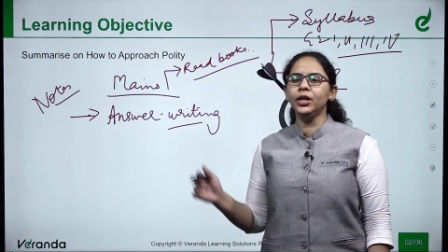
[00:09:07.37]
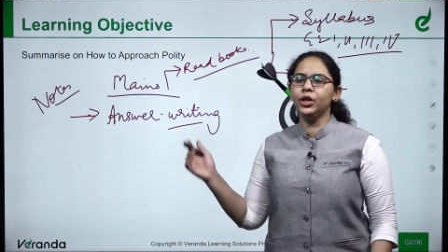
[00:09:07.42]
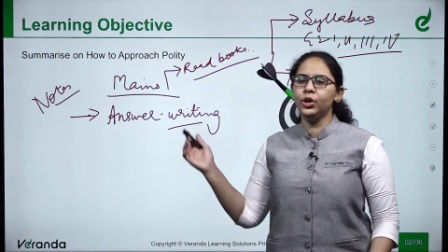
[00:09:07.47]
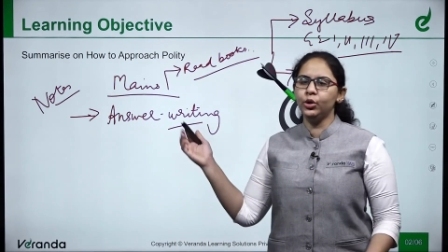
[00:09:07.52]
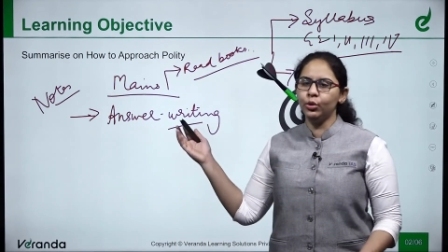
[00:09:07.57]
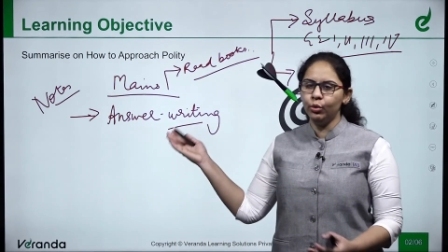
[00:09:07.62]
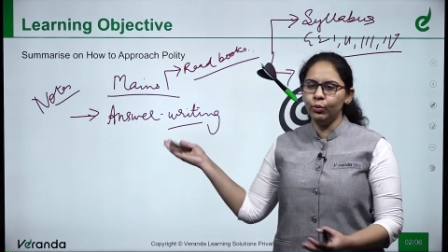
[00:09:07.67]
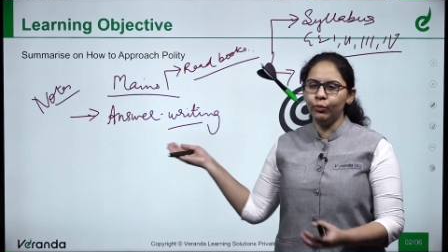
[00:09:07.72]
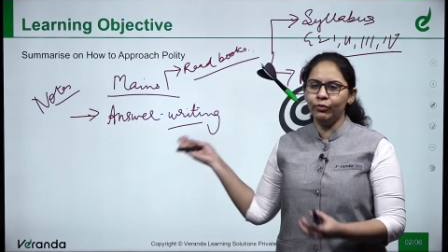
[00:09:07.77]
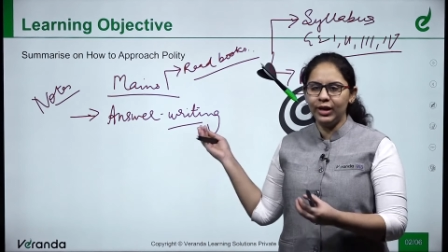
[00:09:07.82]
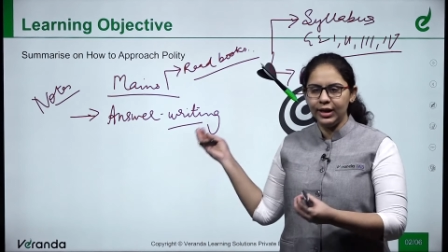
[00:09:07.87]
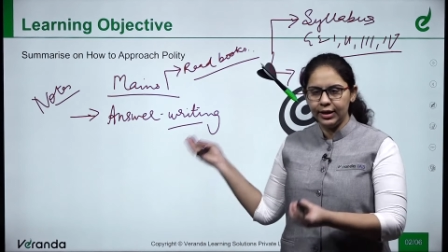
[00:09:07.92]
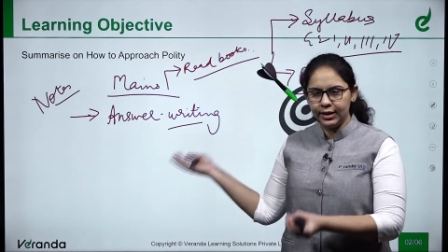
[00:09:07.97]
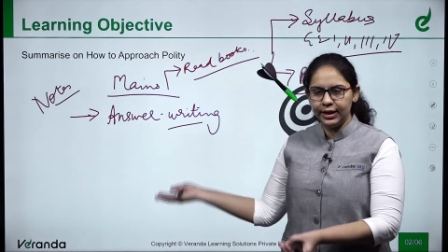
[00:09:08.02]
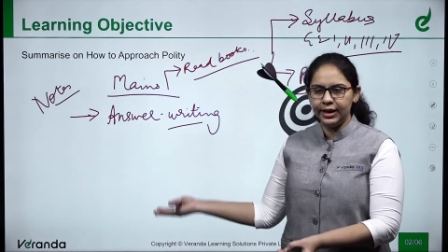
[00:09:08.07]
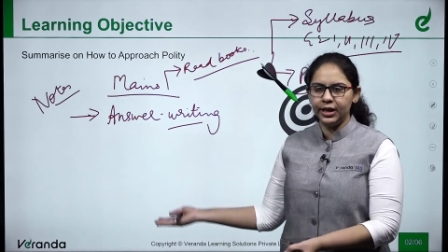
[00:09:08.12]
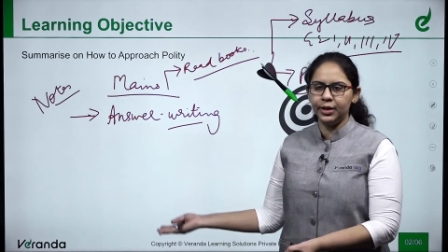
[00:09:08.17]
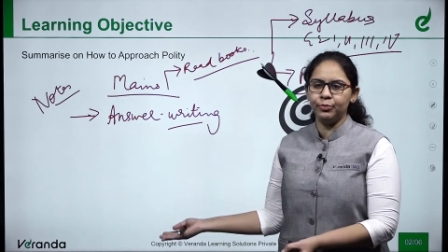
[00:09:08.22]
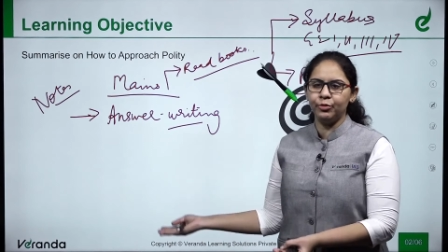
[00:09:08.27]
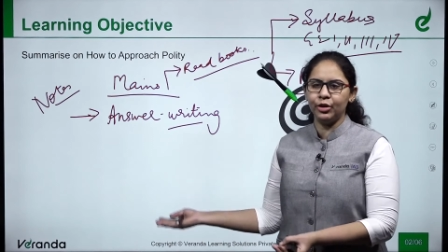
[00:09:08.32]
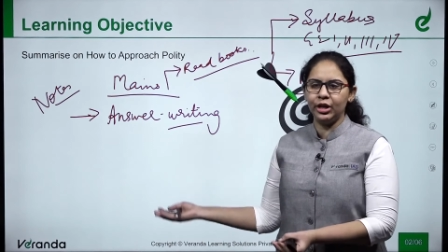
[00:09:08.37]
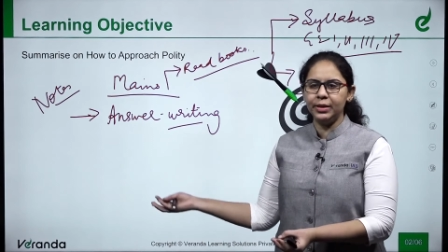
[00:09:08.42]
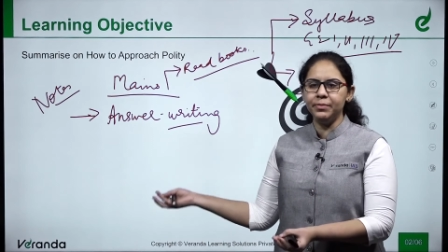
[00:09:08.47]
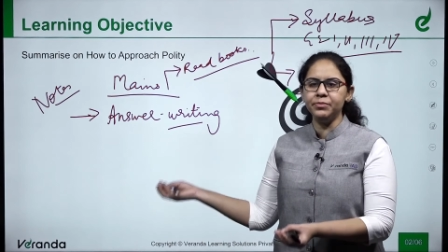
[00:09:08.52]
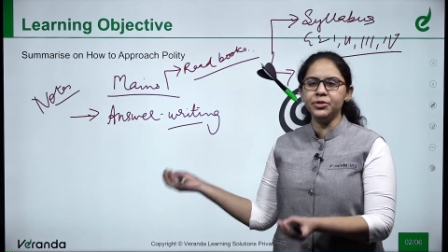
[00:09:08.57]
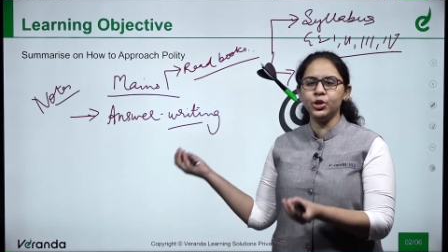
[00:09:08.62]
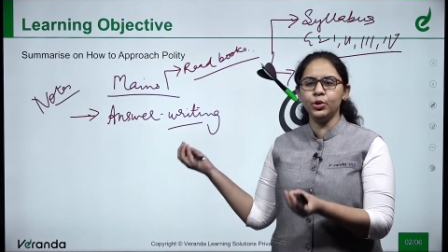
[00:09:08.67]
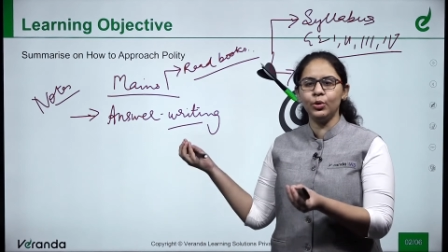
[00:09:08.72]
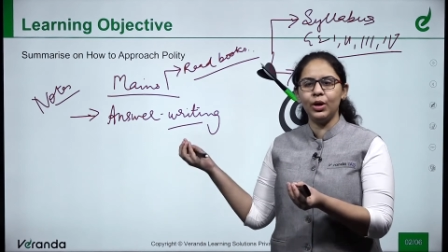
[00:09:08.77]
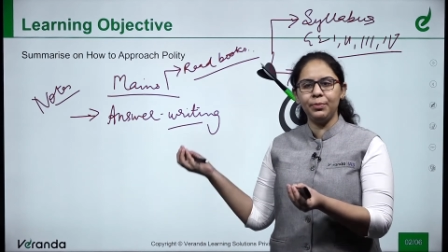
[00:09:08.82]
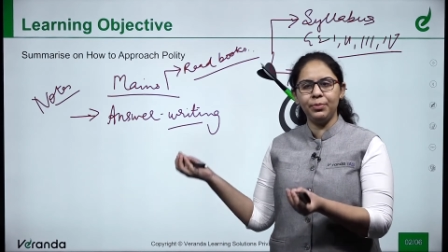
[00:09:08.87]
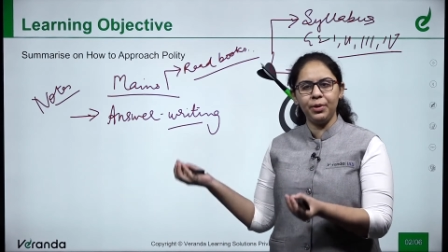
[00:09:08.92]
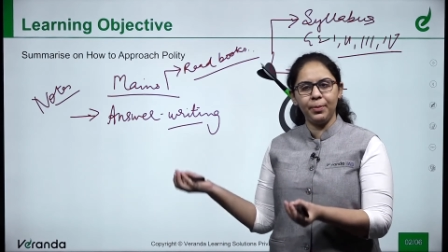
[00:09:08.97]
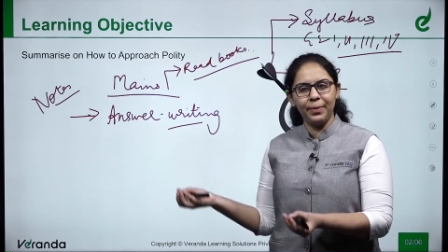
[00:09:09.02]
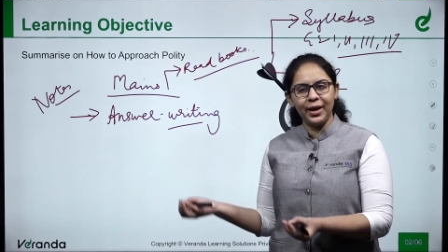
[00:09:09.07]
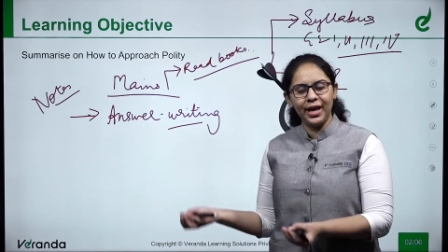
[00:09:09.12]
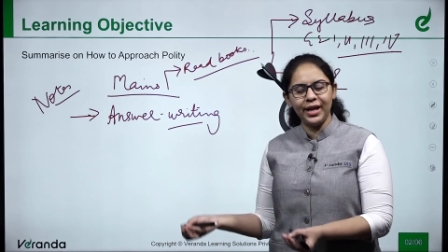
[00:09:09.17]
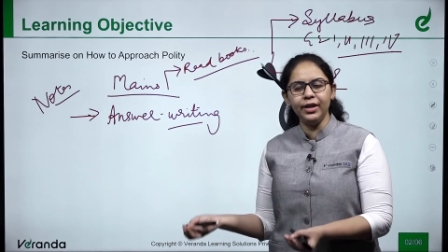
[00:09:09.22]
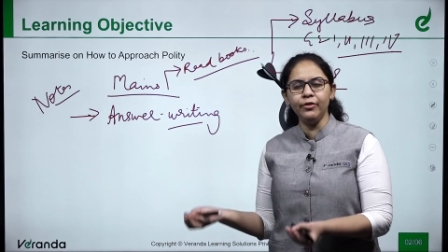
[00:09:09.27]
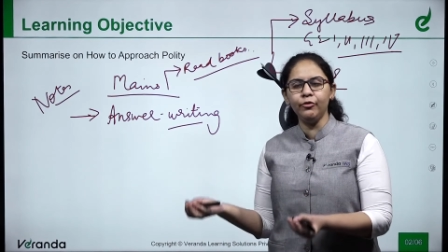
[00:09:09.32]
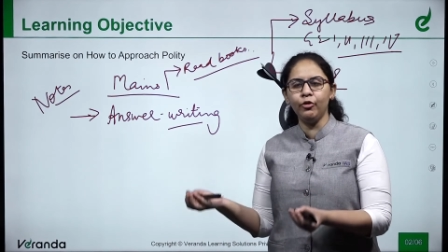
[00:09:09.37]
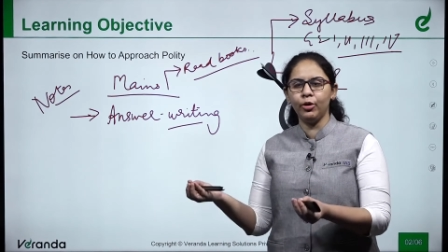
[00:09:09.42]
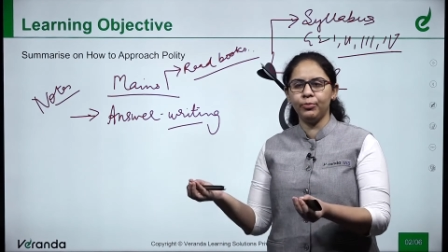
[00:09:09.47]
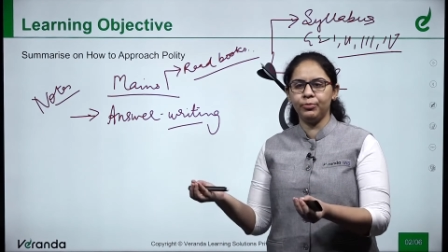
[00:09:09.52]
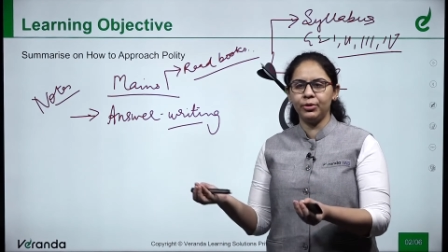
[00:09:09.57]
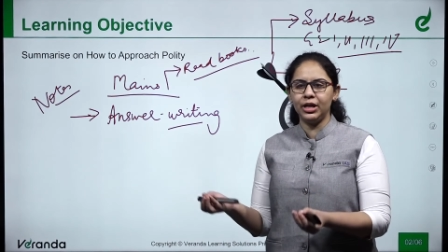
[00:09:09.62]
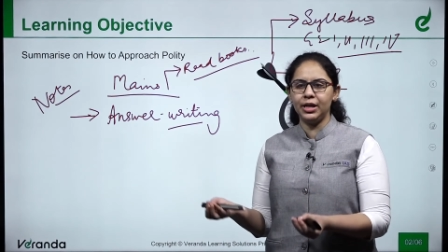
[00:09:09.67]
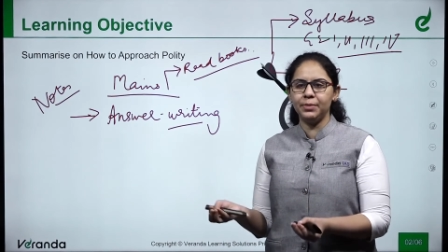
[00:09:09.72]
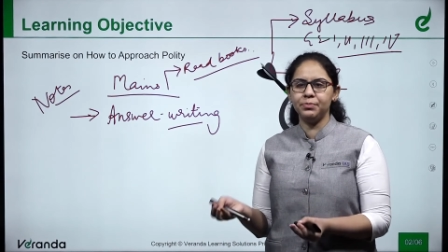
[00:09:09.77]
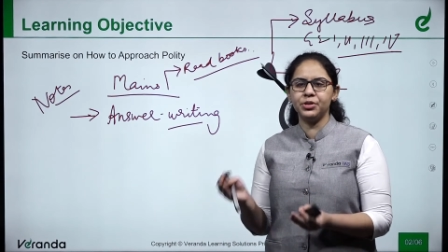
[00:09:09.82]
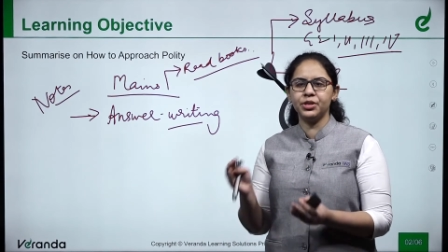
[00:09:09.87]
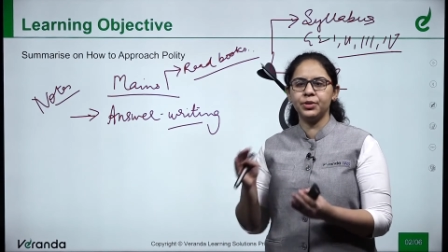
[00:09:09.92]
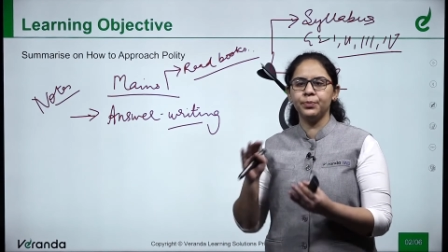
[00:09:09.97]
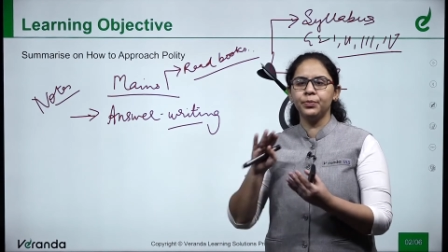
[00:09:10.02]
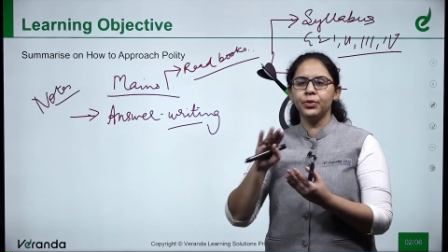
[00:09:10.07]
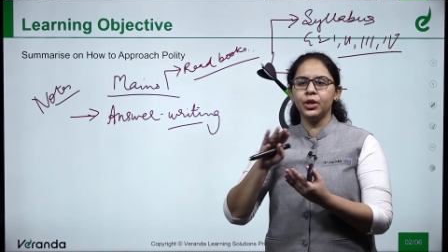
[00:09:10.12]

you will clear prelims, you are preparing for prelims.